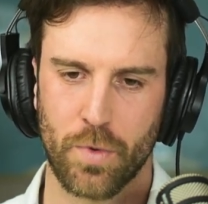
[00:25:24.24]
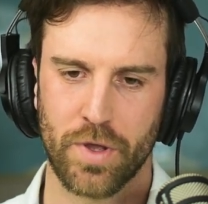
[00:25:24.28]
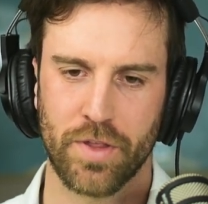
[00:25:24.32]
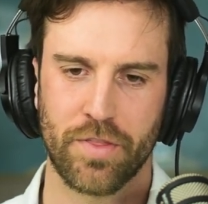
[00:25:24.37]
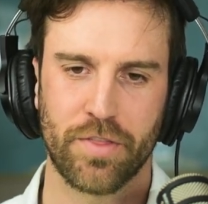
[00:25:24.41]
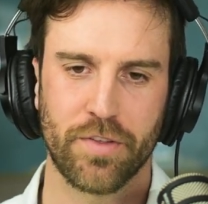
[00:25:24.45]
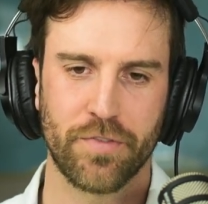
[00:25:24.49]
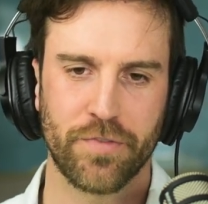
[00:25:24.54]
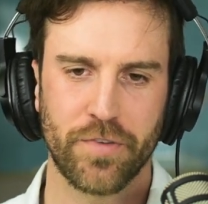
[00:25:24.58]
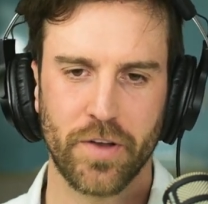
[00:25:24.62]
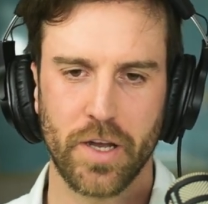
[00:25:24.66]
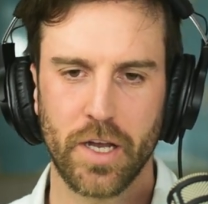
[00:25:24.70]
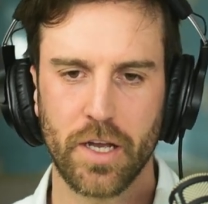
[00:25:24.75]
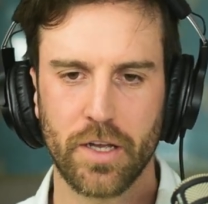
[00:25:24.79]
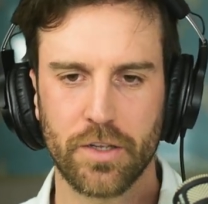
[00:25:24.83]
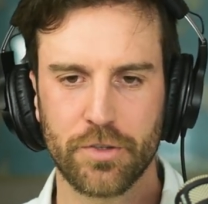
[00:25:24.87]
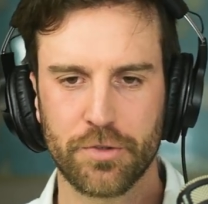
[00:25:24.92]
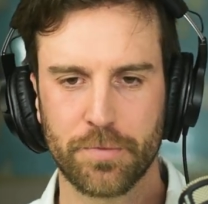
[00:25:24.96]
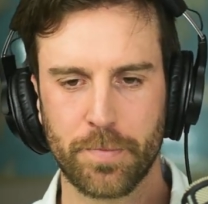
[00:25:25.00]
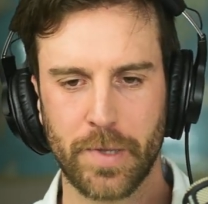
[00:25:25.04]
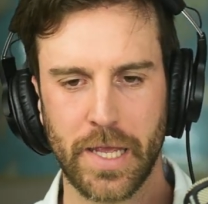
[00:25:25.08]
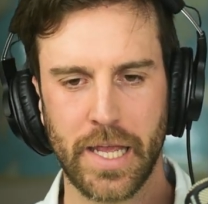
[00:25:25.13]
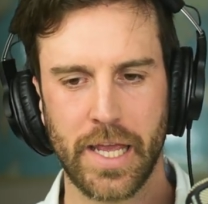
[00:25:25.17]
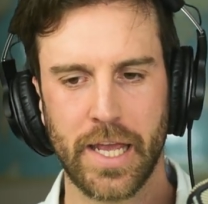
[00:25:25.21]
With the
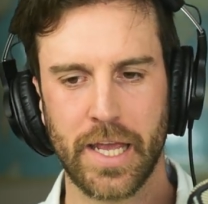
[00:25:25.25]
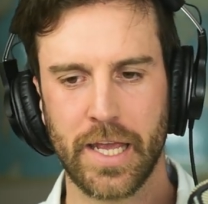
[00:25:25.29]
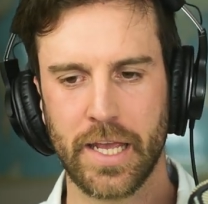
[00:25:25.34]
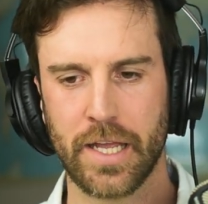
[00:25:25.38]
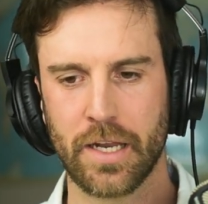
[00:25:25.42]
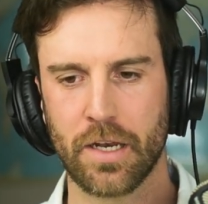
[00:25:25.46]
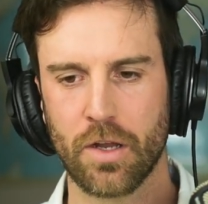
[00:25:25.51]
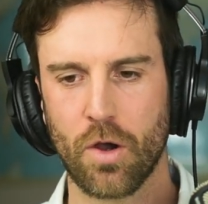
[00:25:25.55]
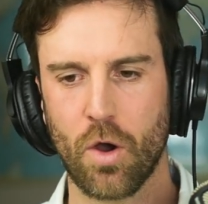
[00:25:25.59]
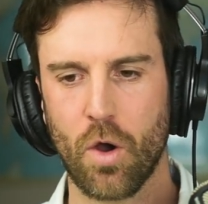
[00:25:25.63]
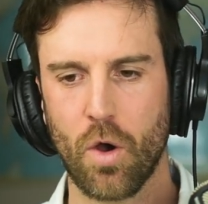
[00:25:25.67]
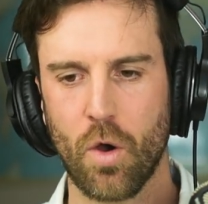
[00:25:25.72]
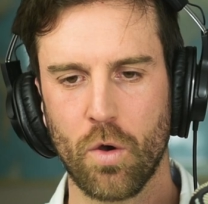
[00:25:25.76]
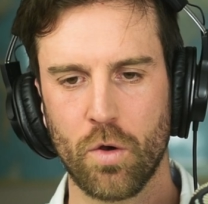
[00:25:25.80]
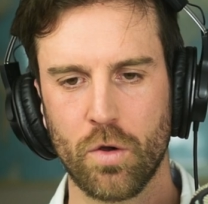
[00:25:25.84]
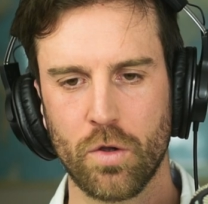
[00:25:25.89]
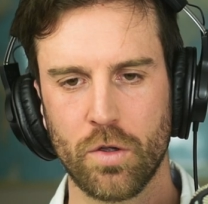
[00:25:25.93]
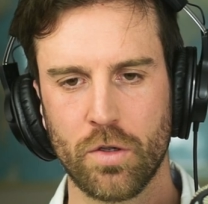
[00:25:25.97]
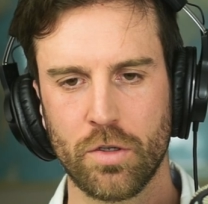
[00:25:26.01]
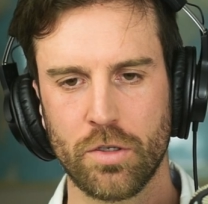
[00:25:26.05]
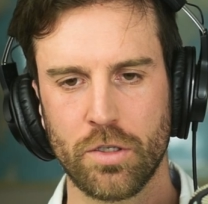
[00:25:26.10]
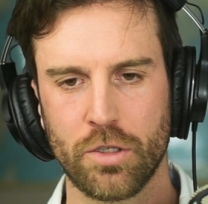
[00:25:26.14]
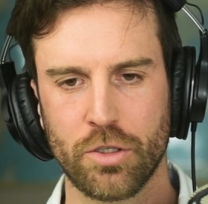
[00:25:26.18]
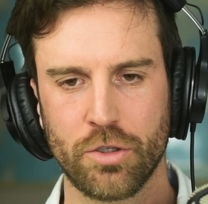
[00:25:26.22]
first being,
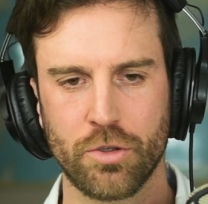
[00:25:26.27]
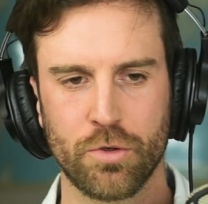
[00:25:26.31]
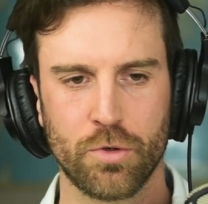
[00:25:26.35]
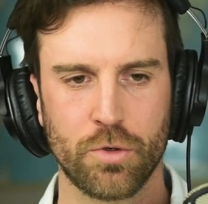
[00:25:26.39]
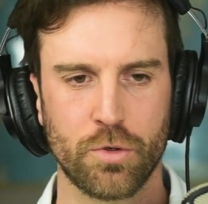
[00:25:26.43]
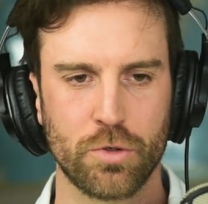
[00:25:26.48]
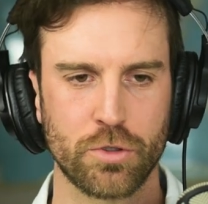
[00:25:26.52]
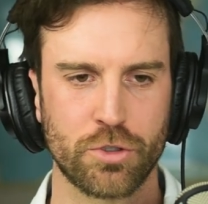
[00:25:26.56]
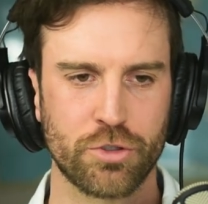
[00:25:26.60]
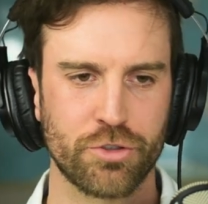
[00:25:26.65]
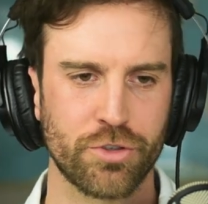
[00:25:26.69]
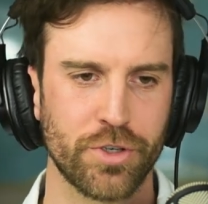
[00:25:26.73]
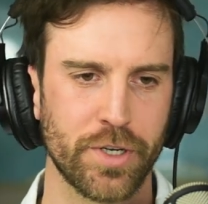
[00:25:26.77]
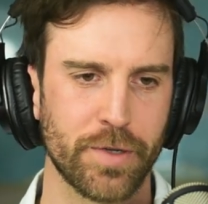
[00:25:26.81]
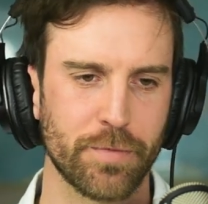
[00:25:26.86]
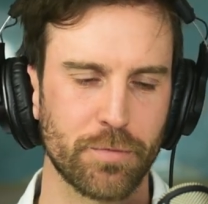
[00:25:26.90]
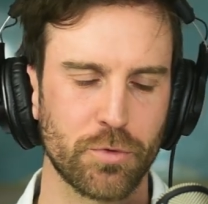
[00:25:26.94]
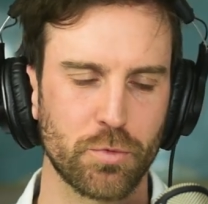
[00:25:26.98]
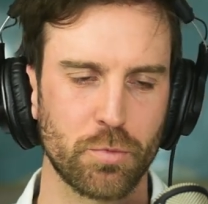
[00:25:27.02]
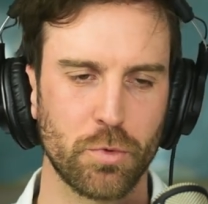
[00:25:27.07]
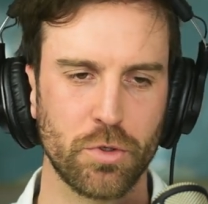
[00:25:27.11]
on your trips,